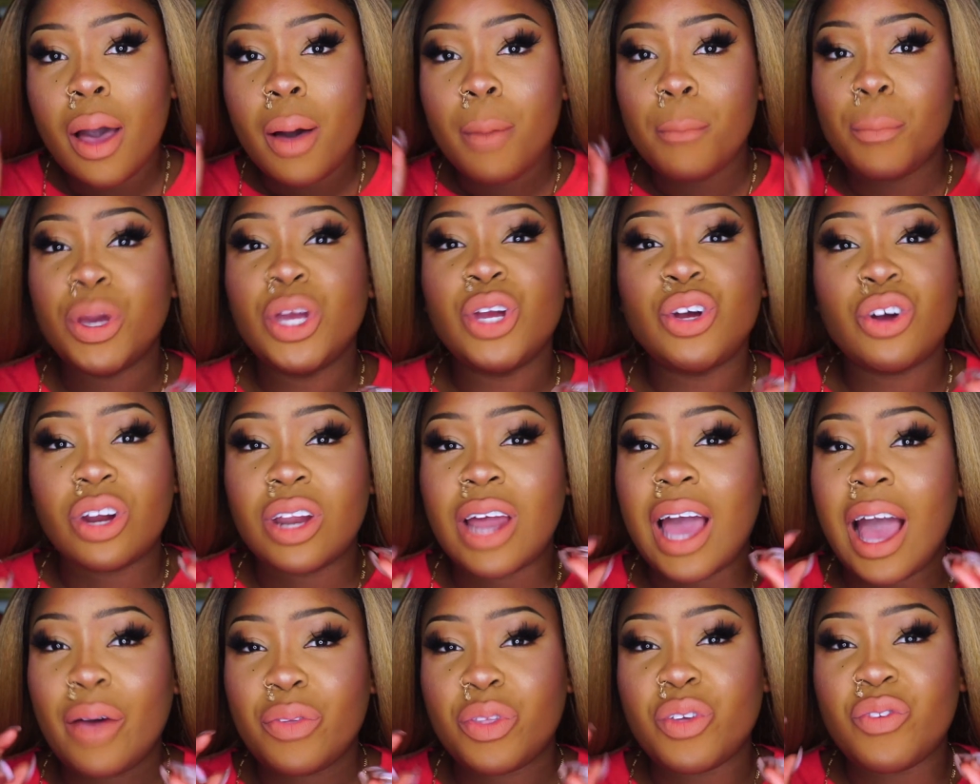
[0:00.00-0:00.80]
but you're gonna
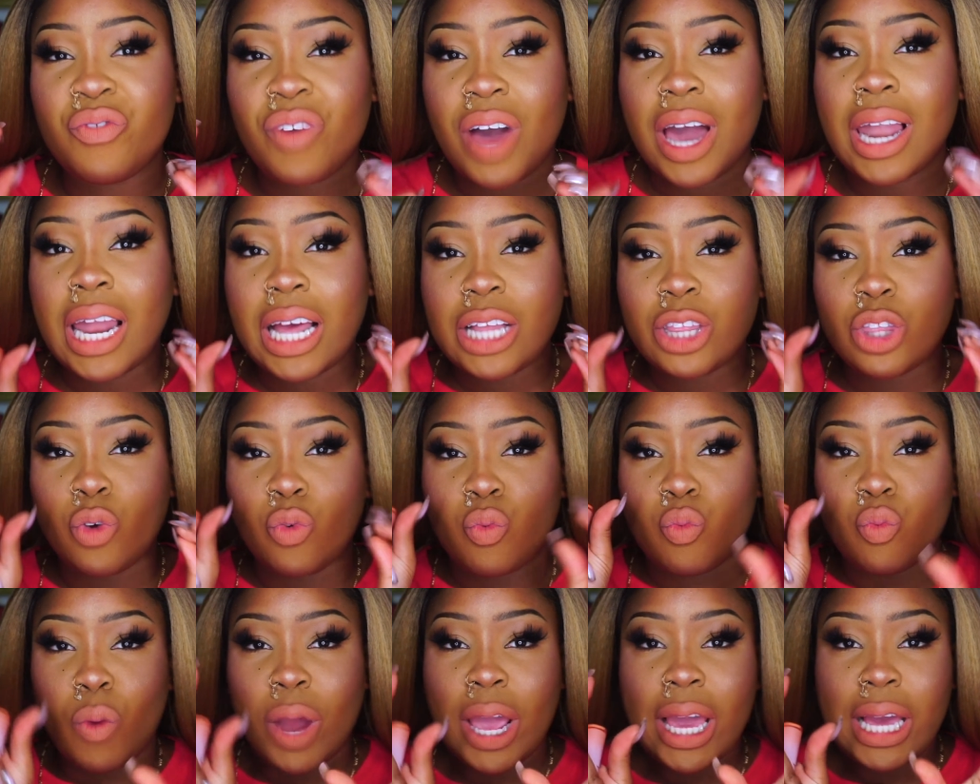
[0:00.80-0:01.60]
have to find like the
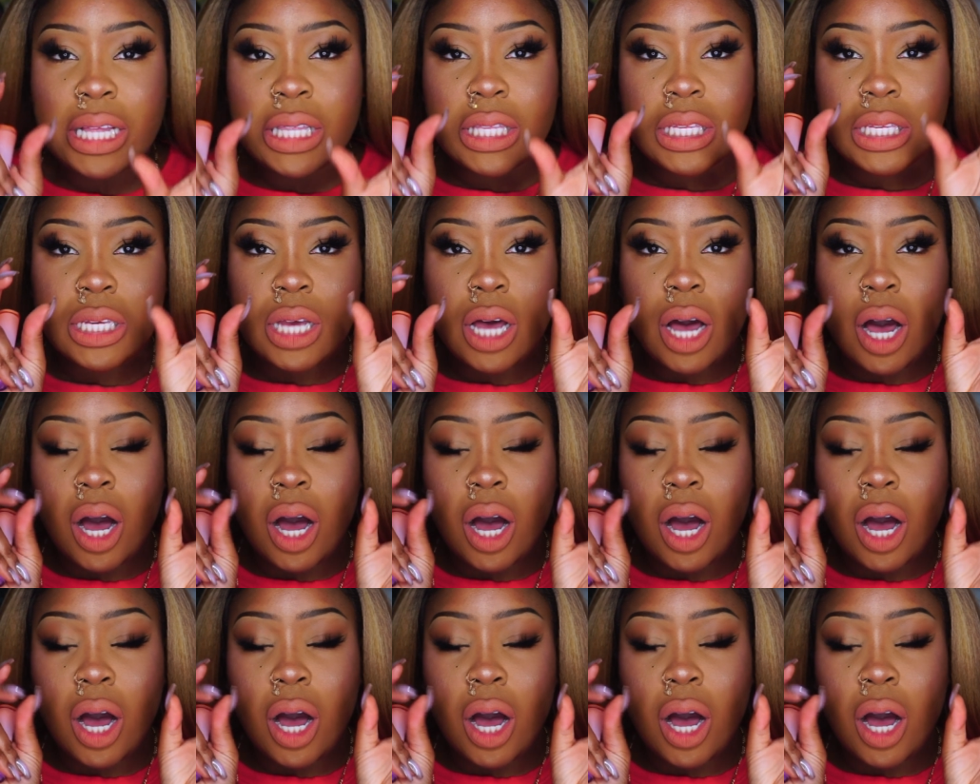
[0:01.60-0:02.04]
right